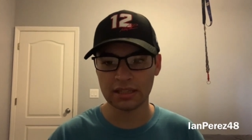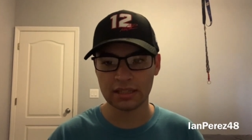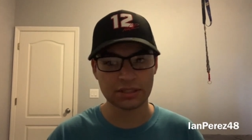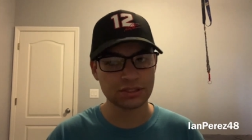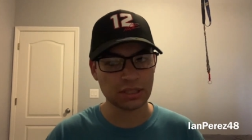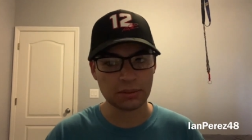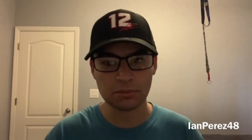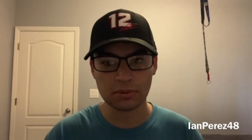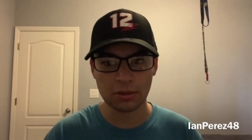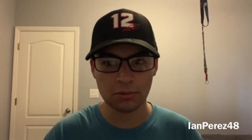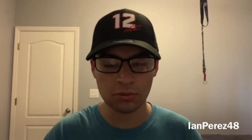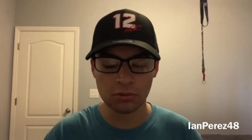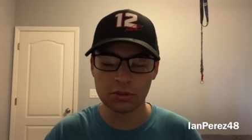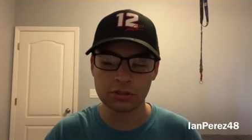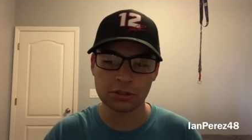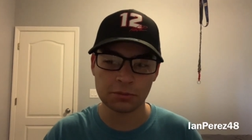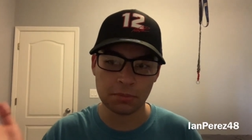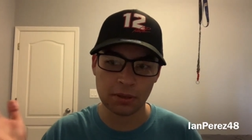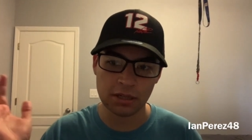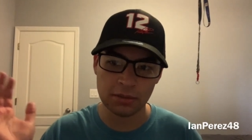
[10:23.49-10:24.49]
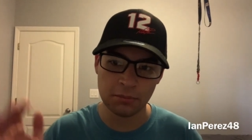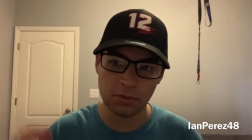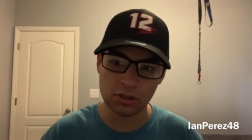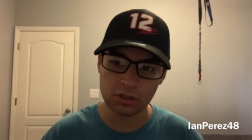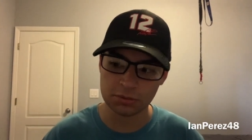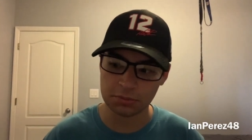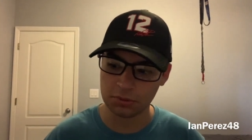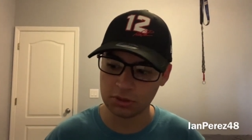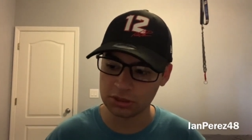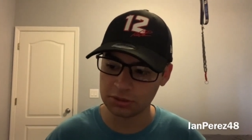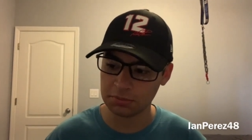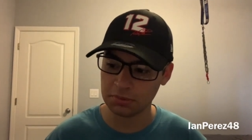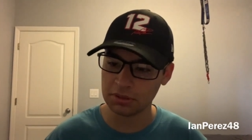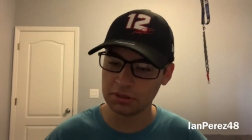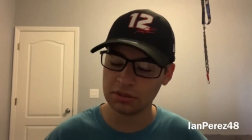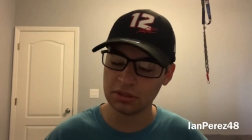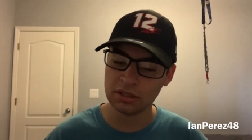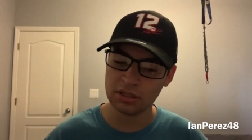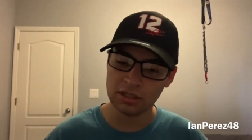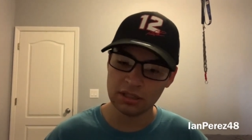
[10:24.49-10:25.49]
Same thing with Richard Petty Motorsports,
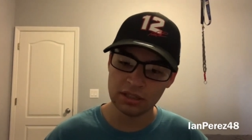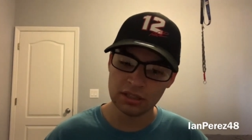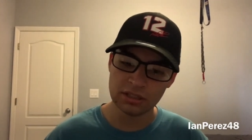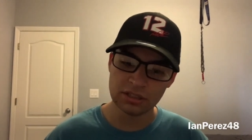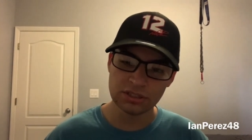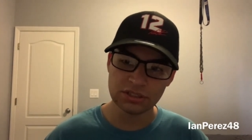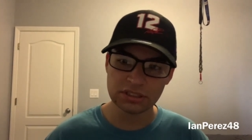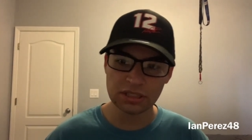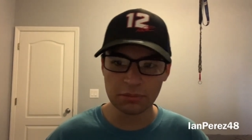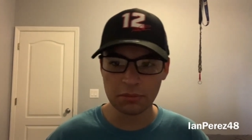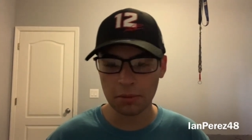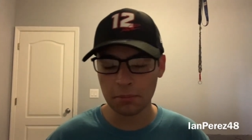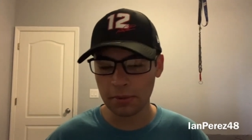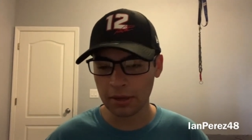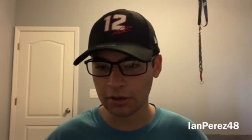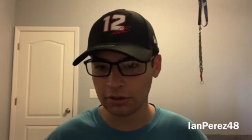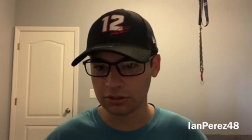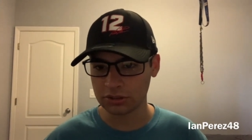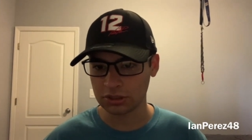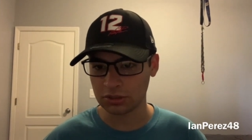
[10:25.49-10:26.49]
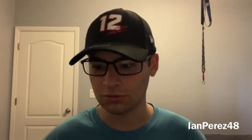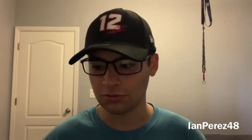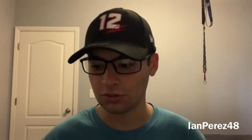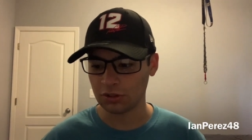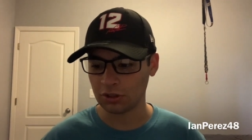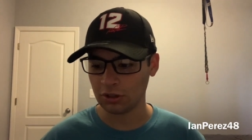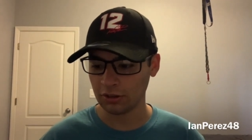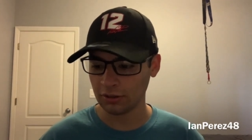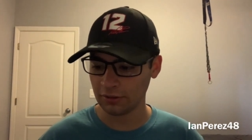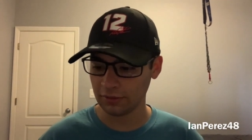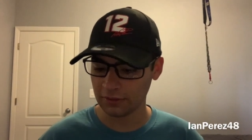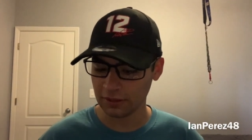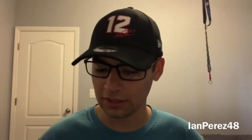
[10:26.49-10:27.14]
but somewhat better so far.